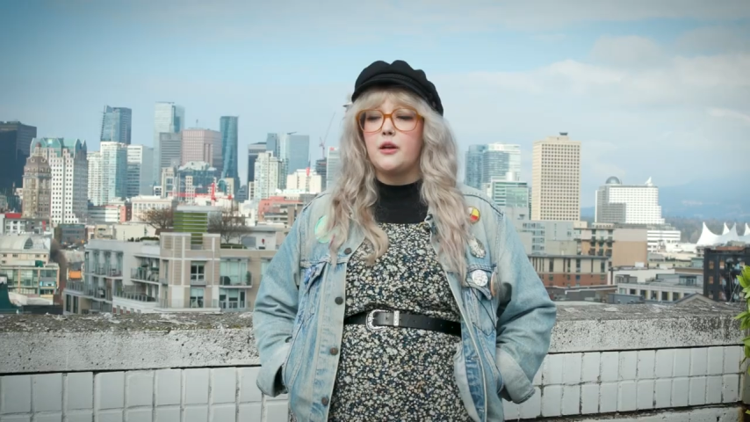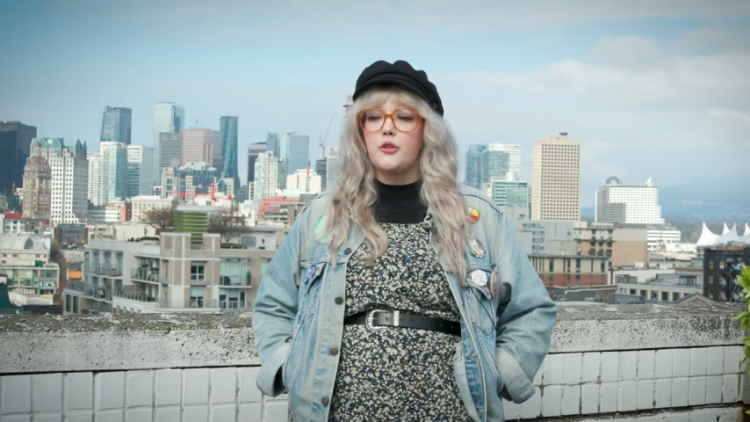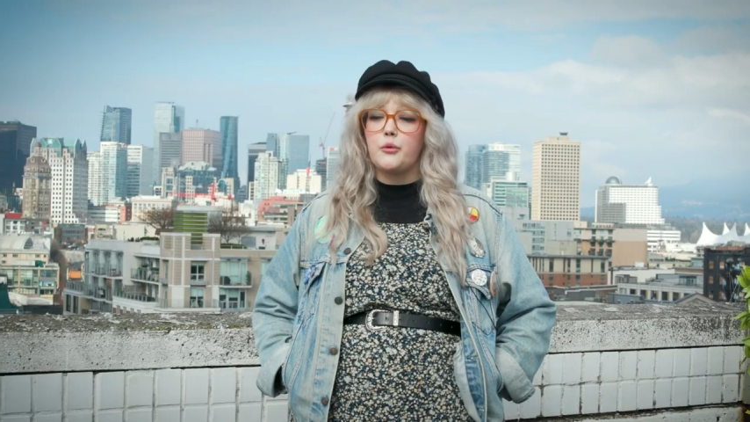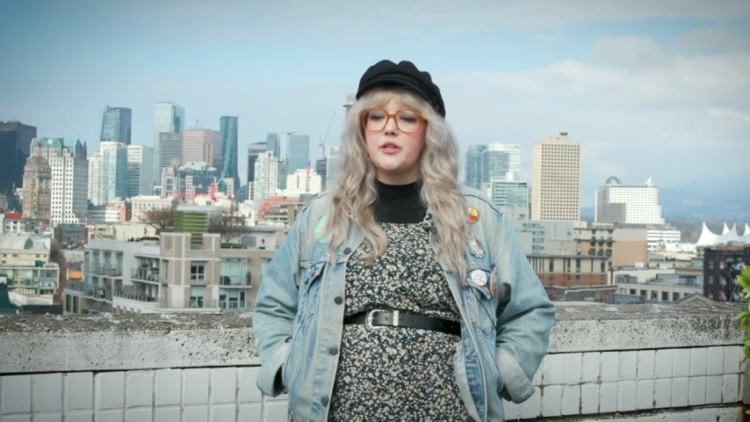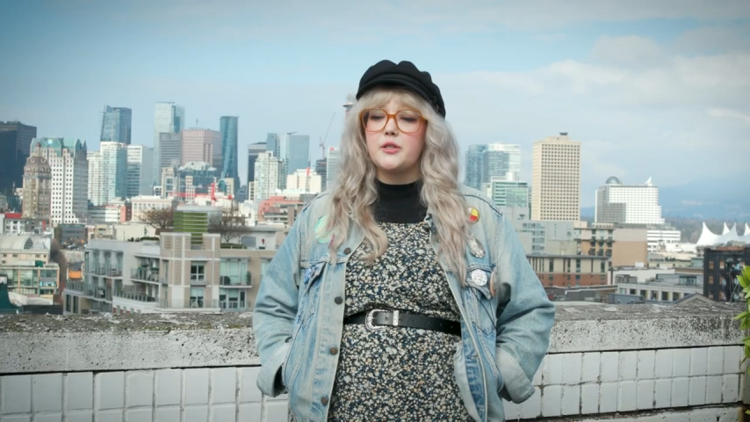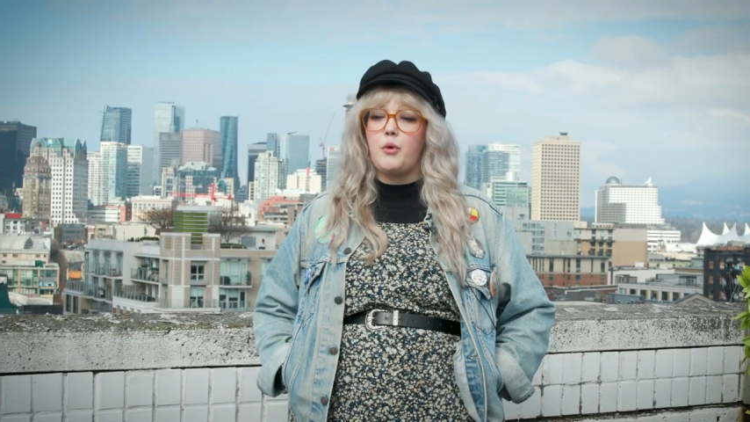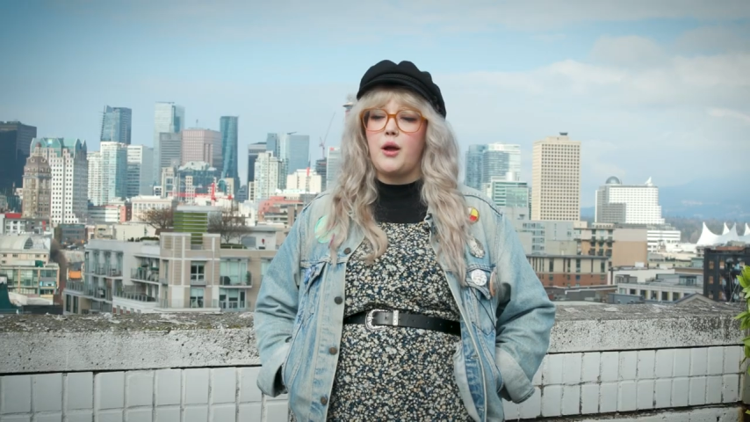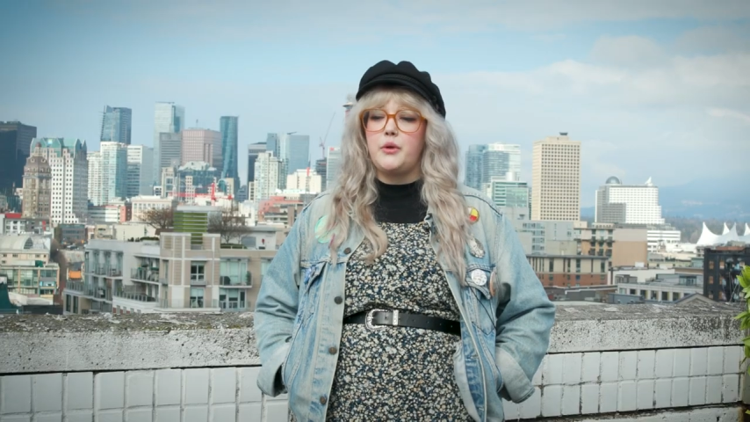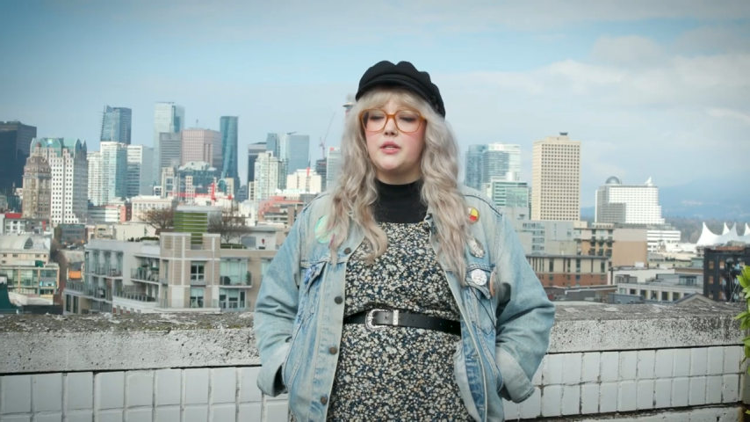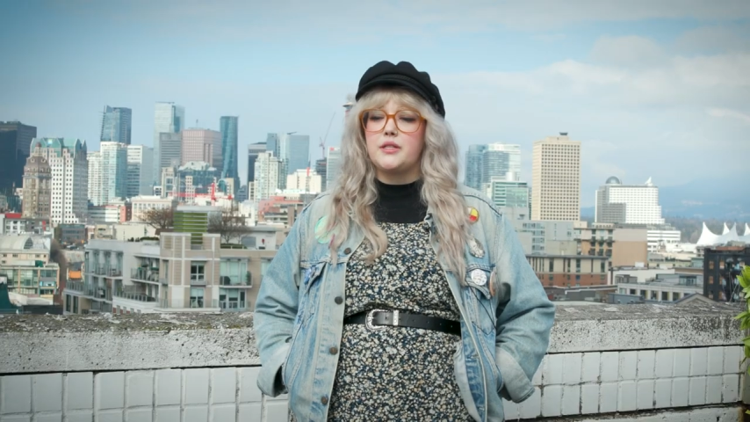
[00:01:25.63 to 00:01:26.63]
You know, the reason
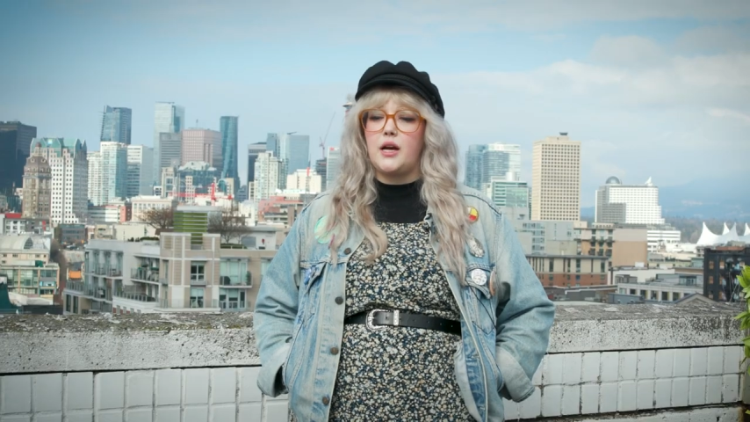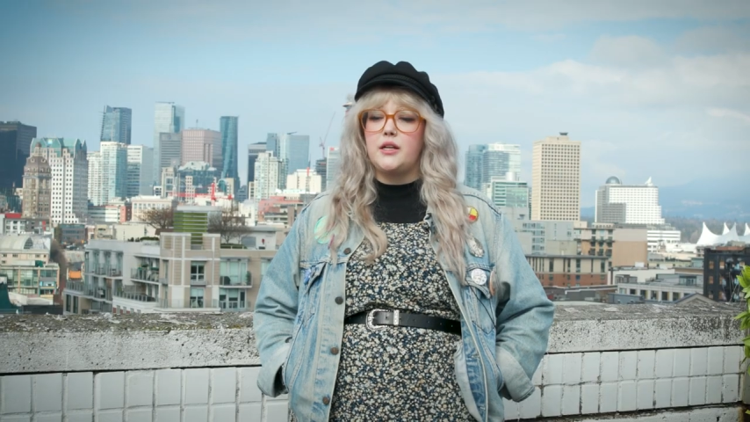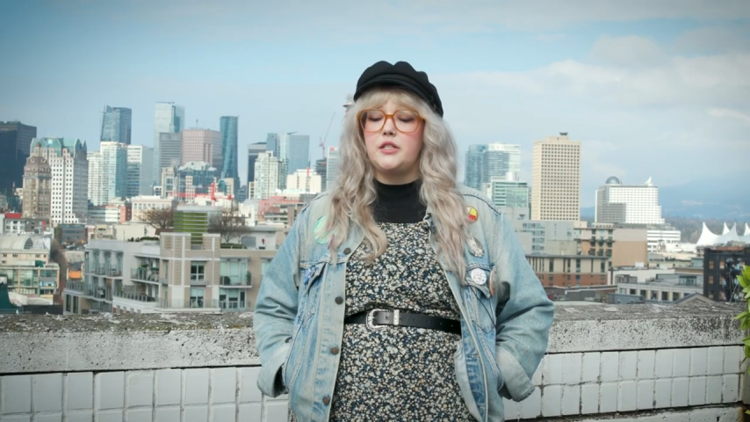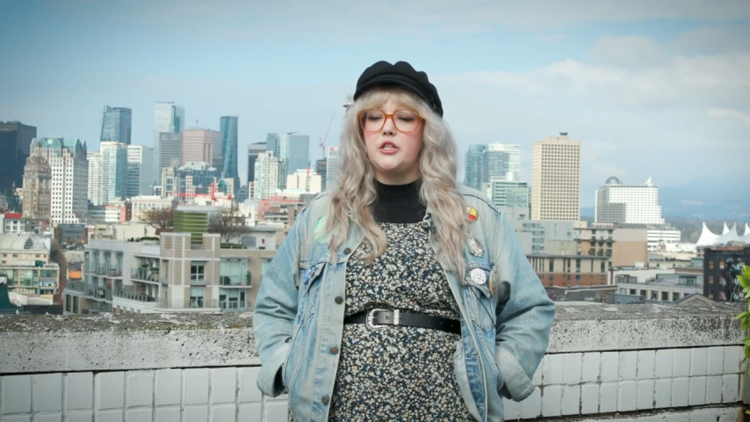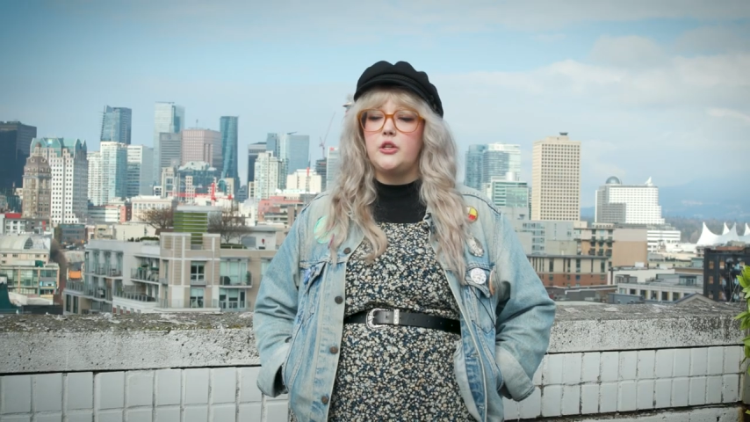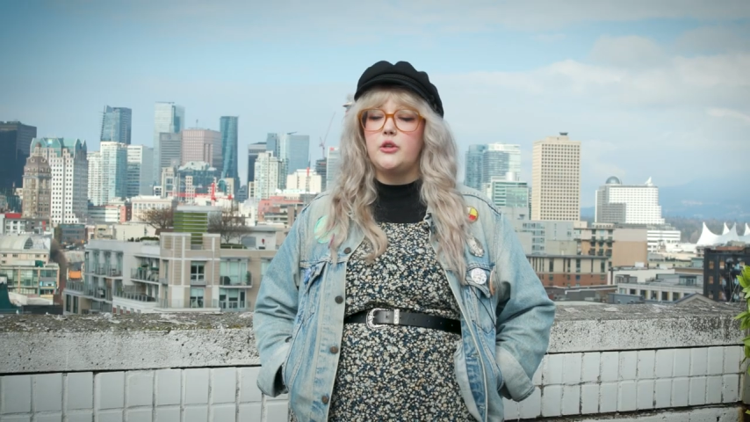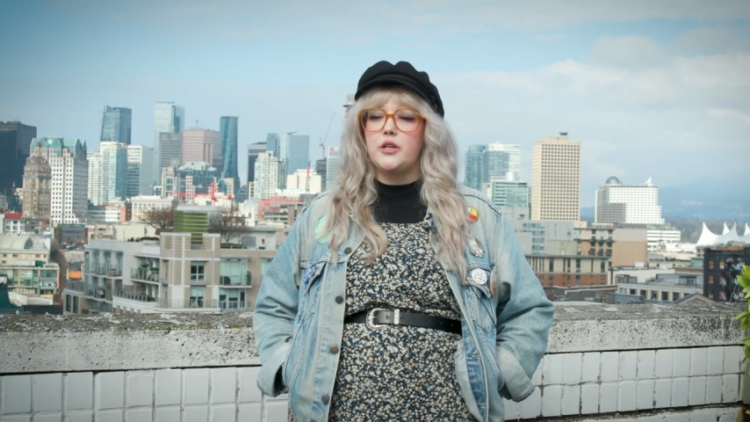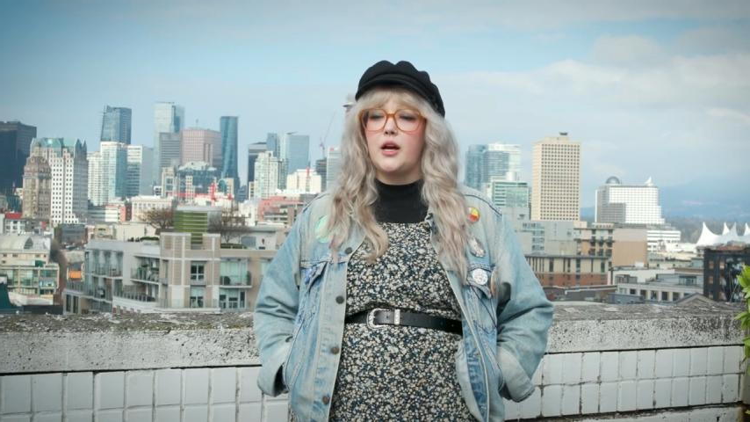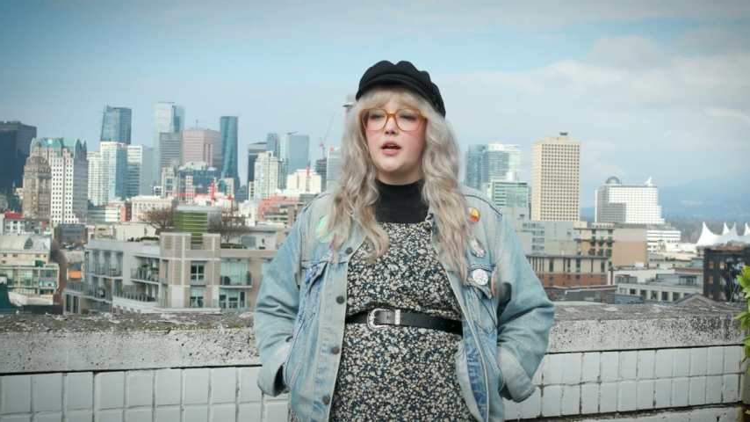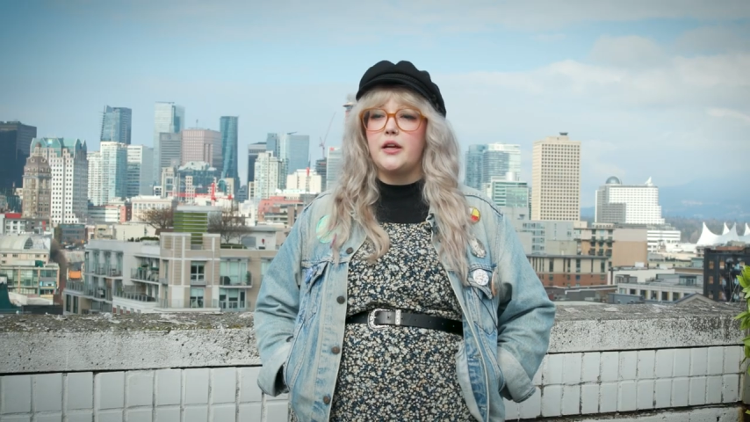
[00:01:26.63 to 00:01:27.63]
why we decided to
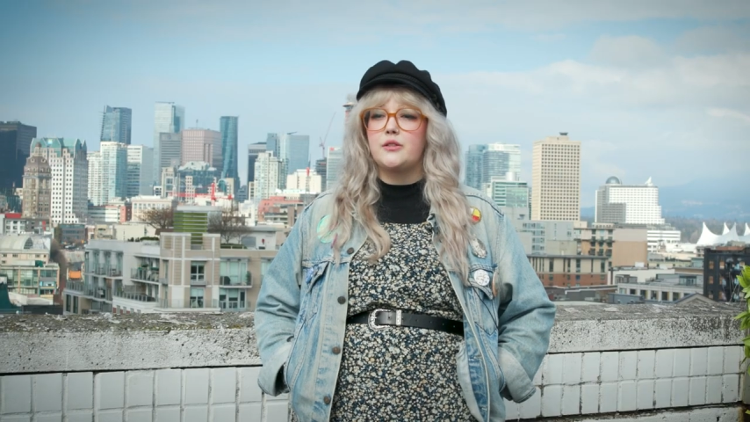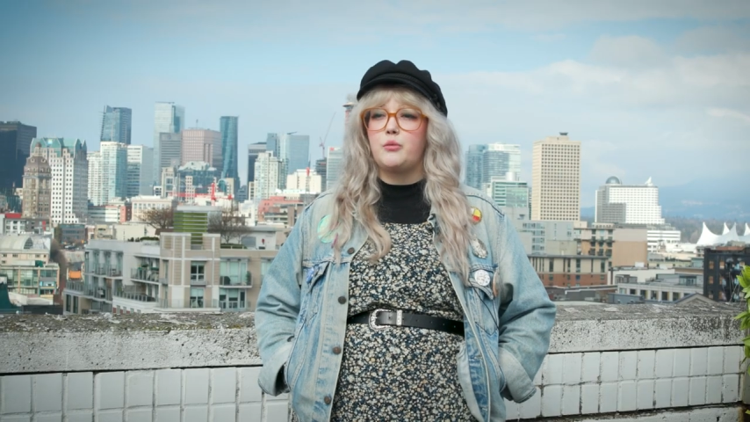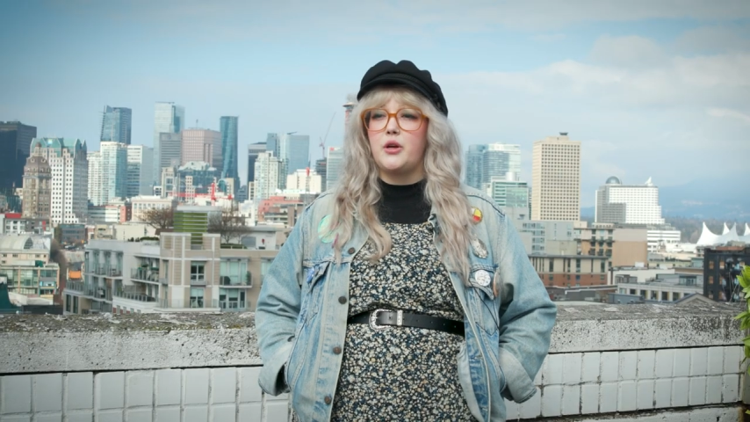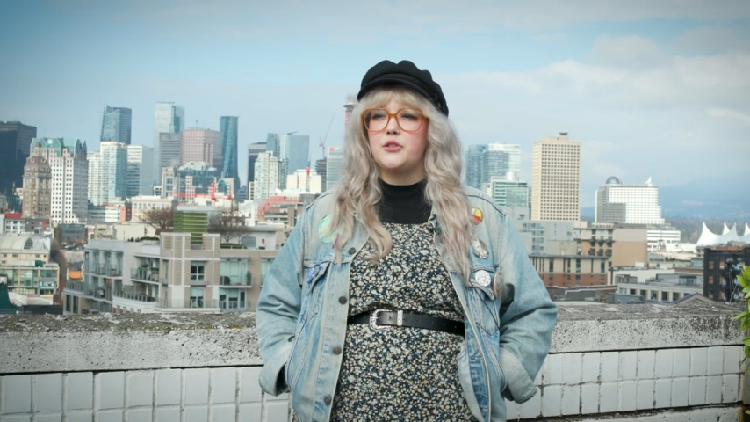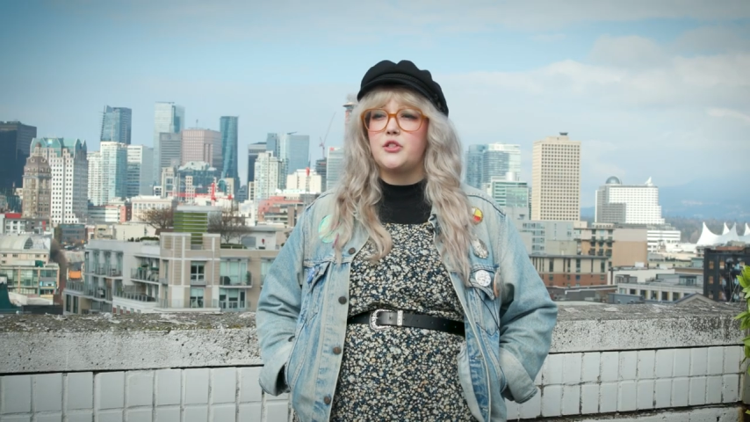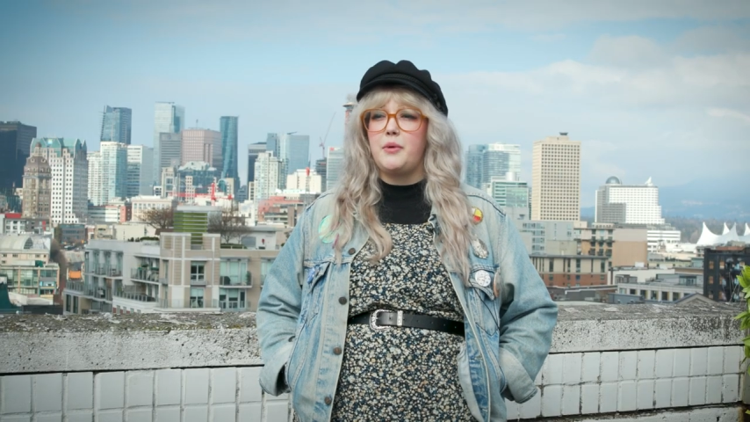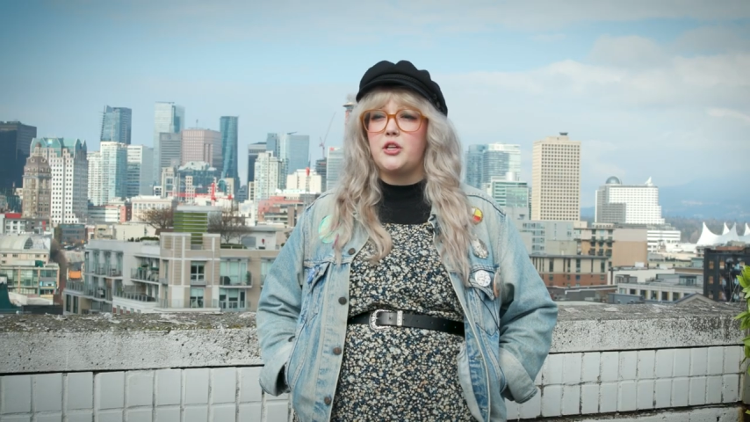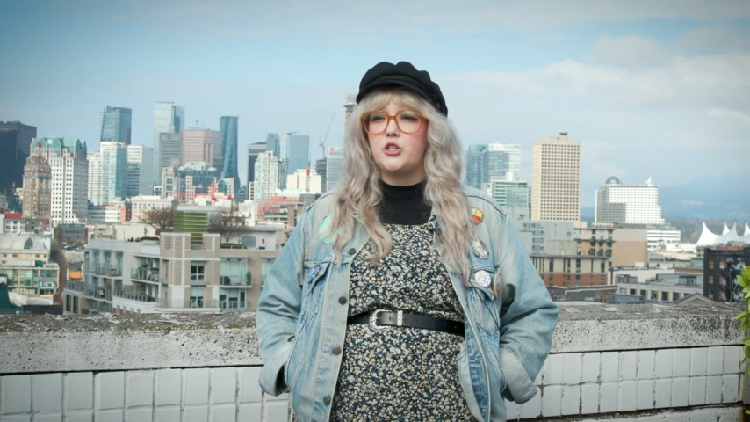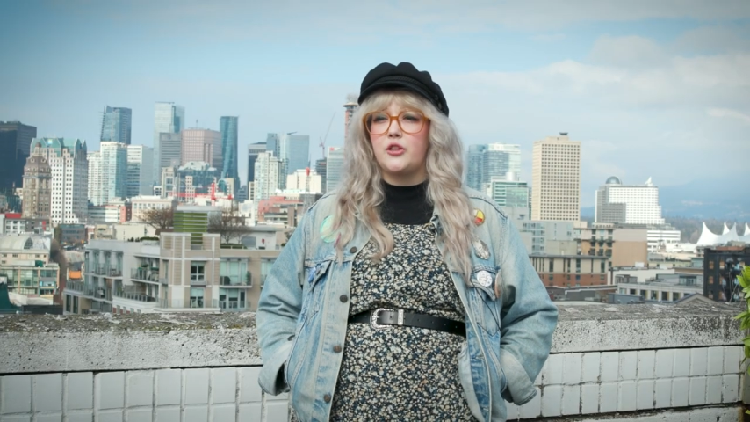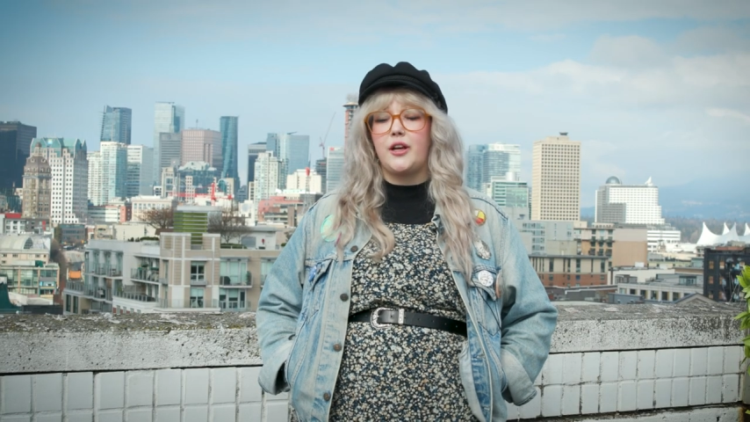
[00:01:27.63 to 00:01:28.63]
unionize was to
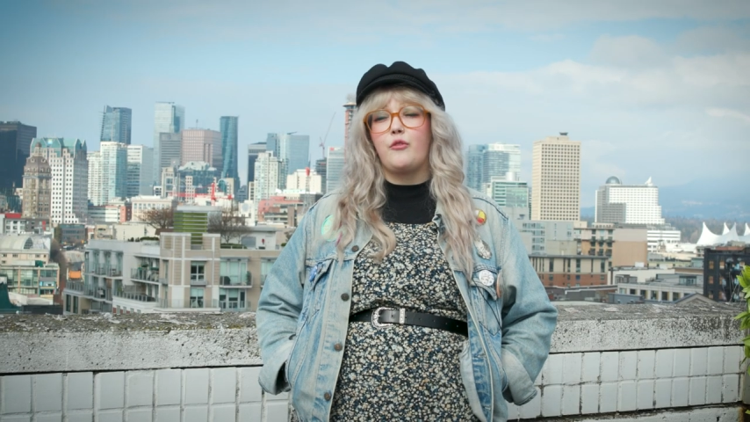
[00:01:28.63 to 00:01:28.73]
make sure that